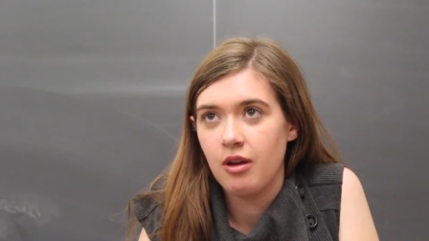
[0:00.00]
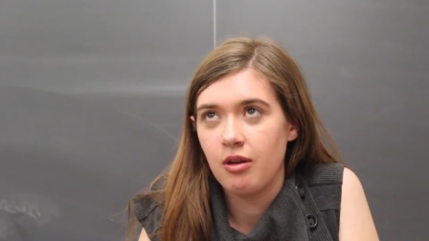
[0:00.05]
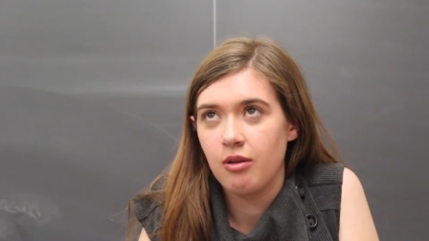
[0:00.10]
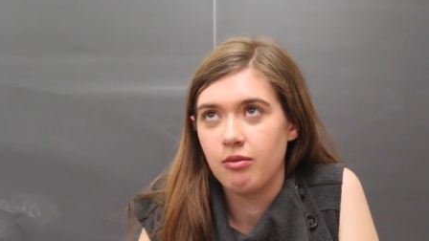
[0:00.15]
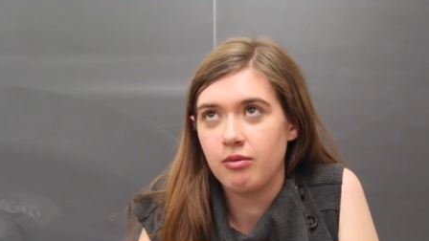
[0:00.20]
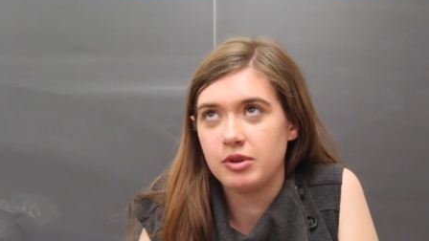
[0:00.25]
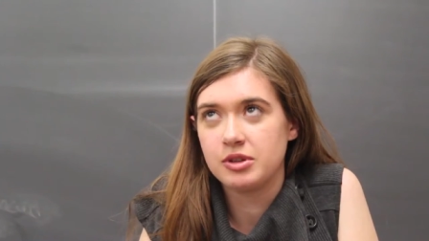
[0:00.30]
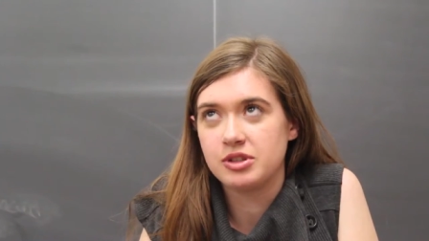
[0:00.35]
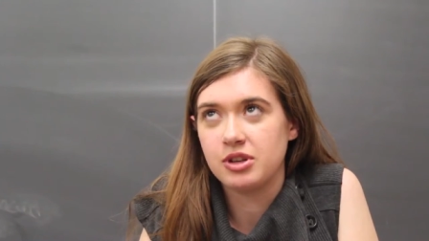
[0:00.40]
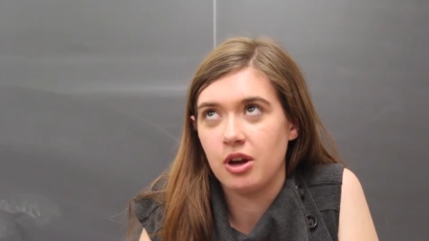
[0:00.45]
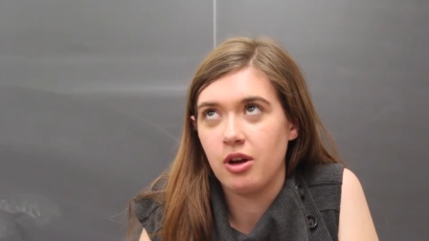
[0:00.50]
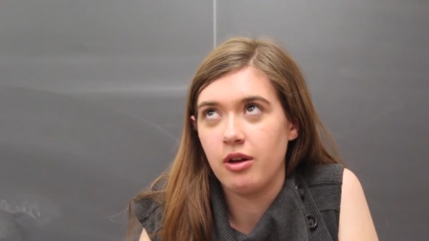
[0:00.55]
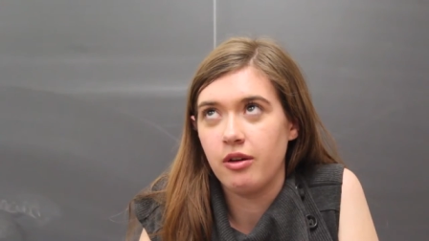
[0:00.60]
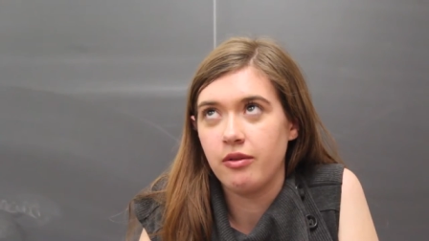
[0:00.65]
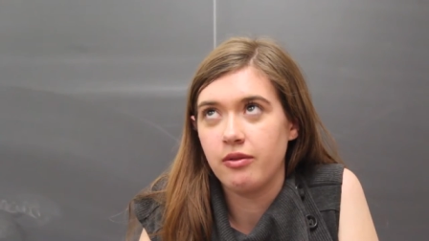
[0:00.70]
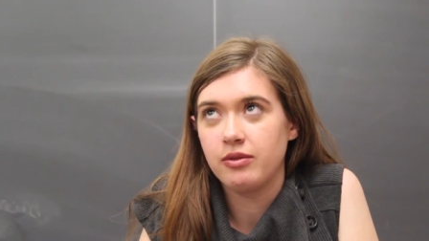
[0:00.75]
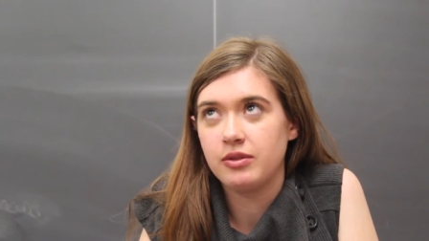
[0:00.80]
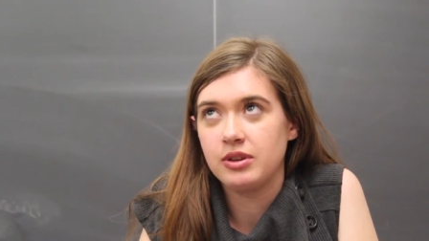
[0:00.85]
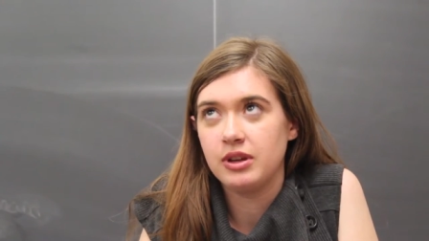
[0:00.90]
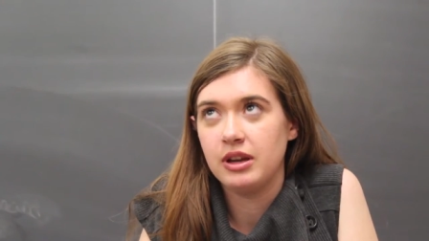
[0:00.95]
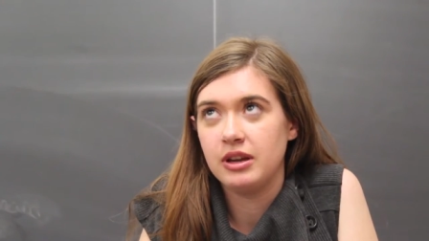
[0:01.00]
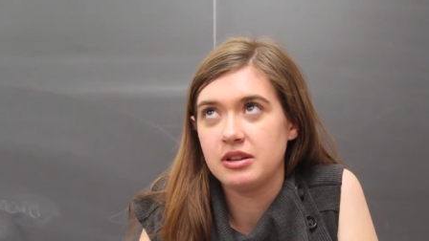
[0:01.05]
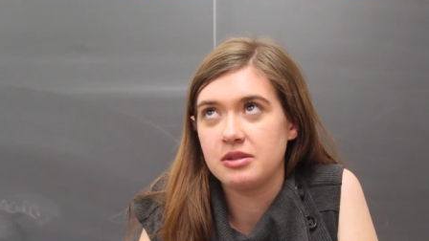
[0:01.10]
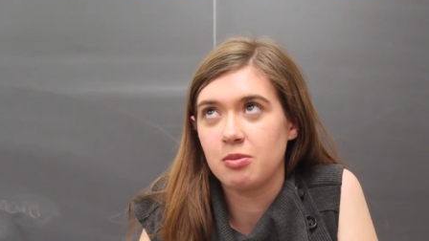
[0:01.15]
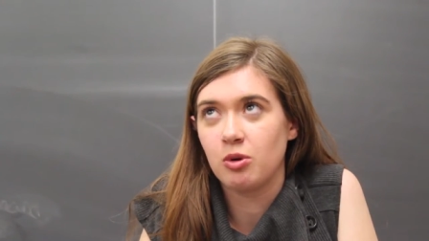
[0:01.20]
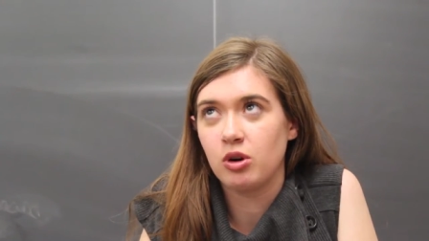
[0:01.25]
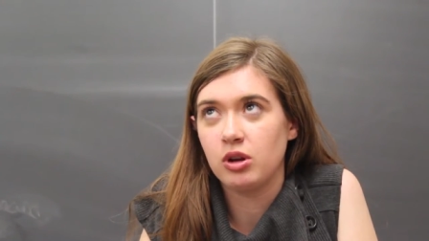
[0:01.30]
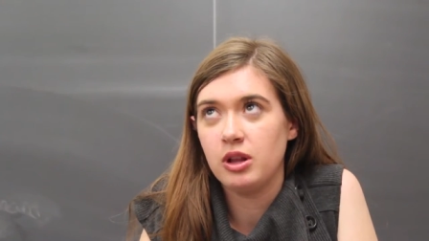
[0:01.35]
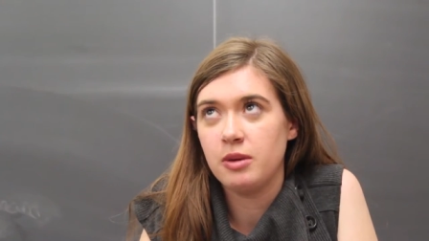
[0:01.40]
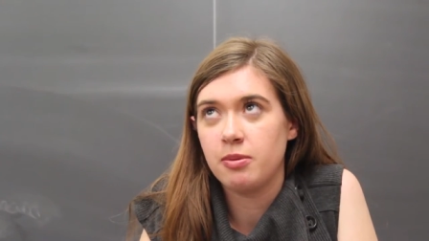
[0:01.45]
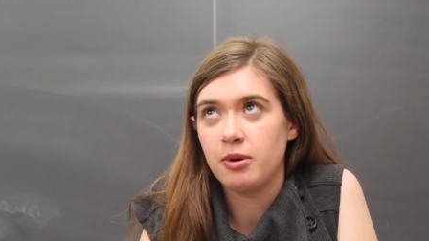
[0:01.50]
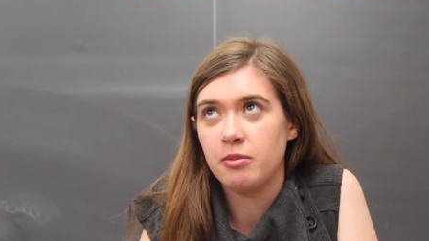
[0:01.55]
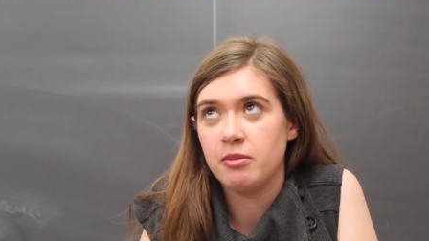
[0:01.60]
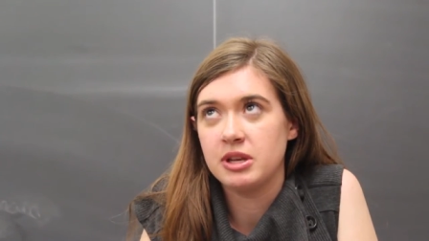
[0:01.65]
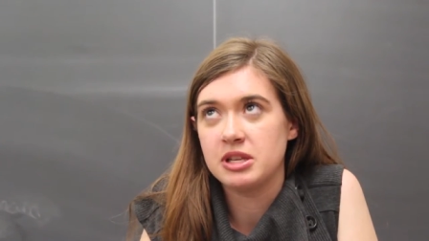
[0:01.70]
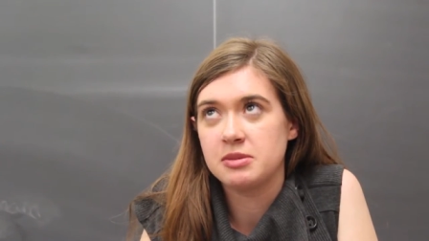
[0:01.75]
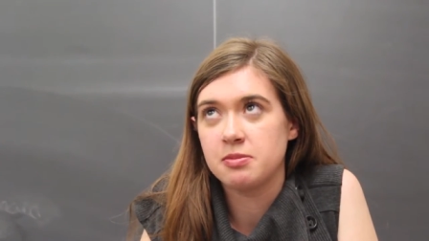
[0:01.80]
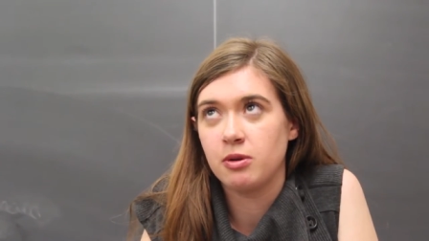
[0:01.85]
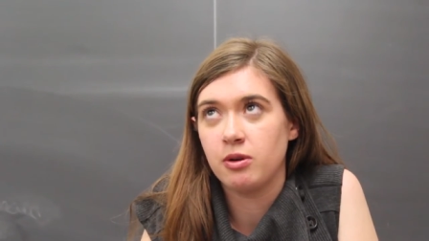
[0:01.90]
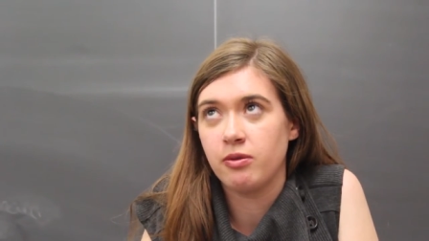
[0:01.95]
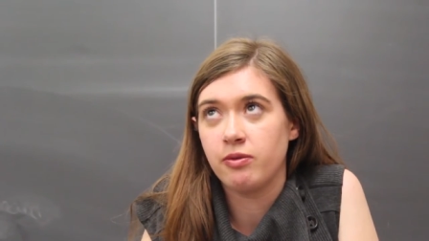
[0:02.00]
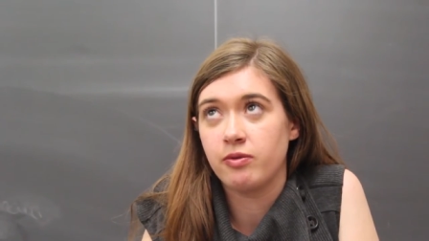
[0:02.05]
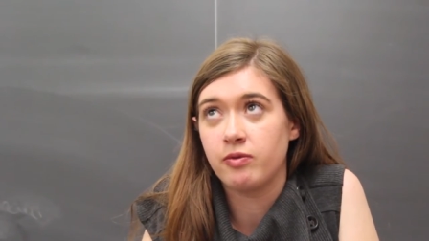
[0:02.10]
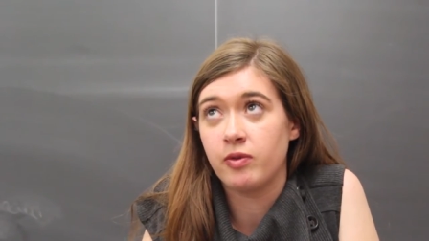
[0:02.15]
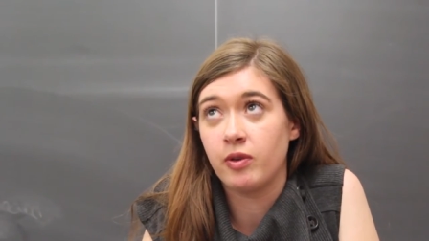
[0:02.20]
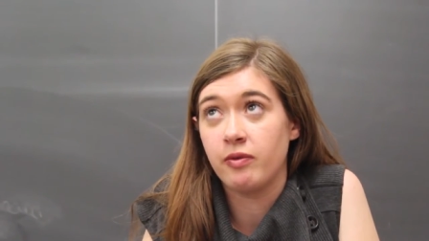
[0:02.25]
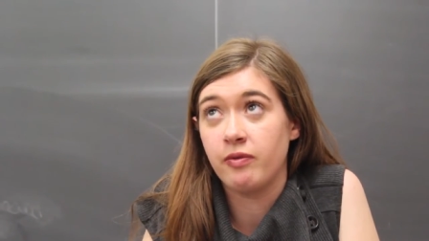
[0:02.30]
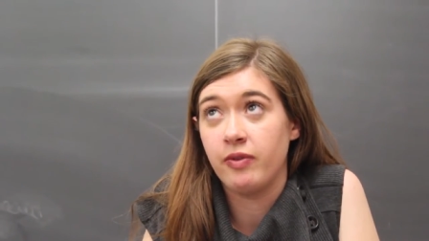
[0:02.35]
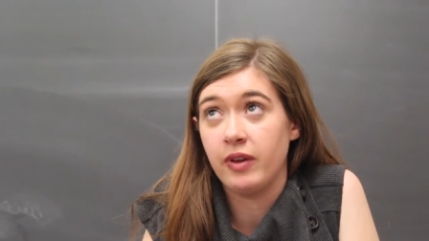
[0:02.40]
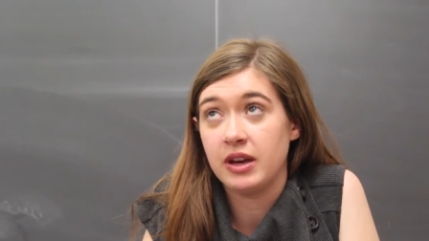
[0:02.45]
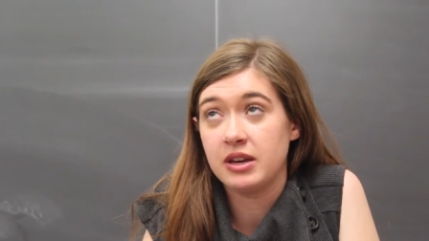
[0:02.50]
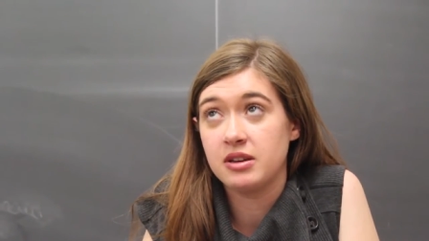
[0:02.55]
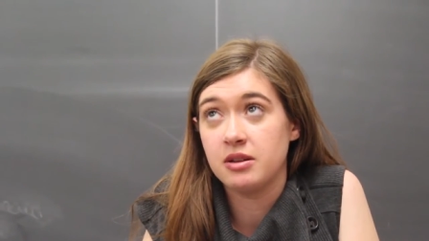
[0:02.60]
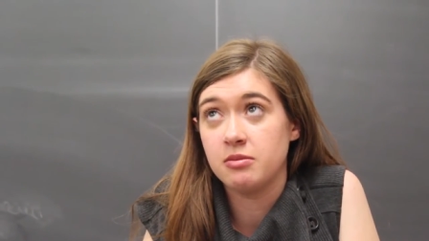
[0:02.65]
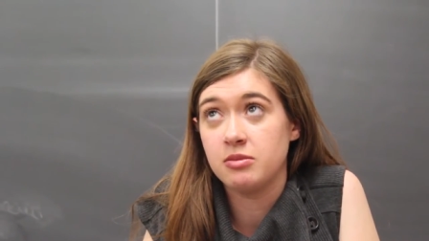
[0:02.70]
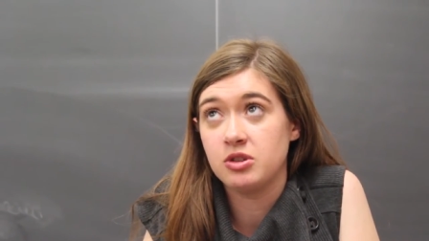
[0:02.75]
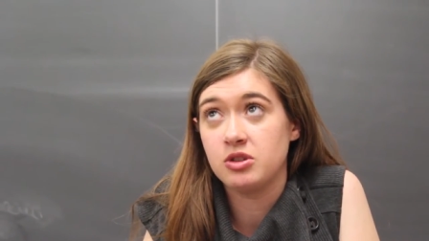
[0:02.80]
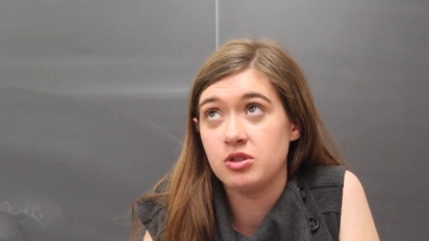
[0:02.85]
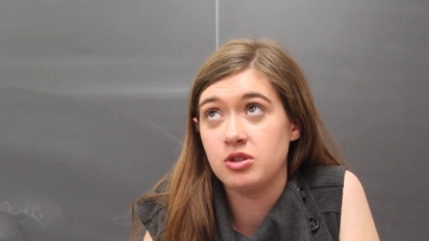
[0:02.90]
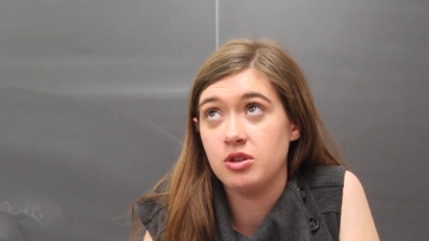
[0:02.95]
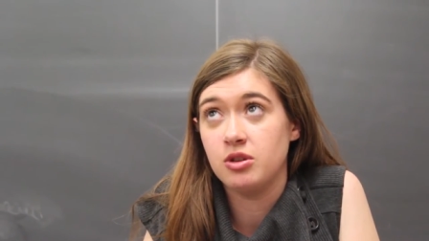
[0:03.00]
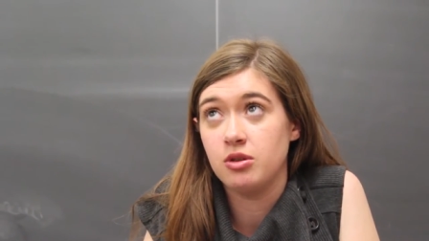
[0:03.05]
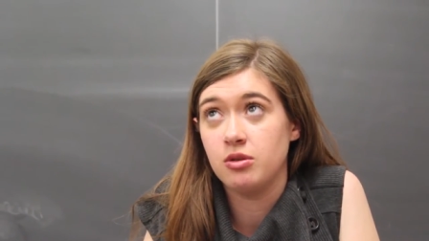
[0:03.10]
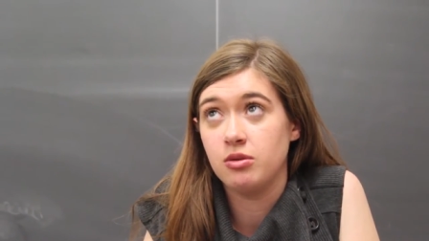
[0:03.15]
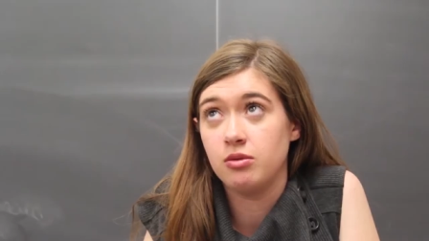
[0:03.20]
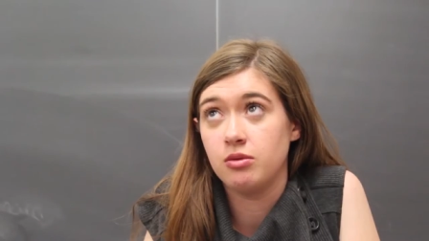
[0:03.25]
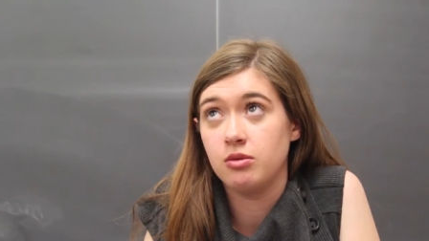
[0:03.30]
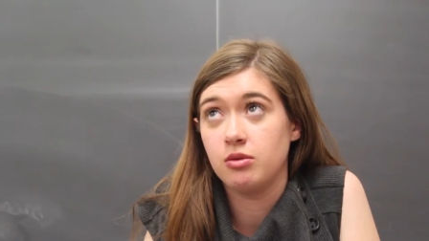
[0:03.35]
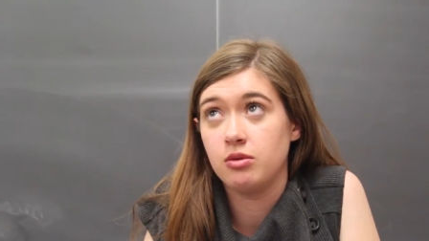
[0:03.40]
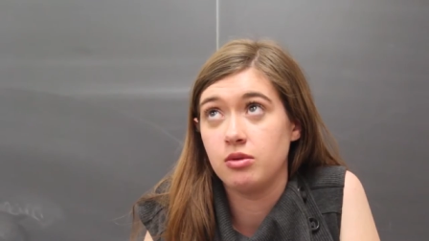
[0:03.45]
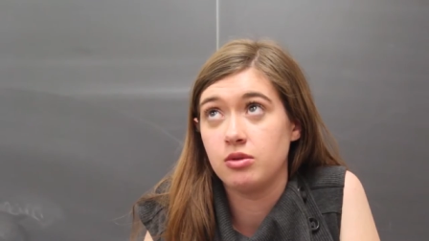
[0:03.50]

Resolved, it is morally permissible for victims to,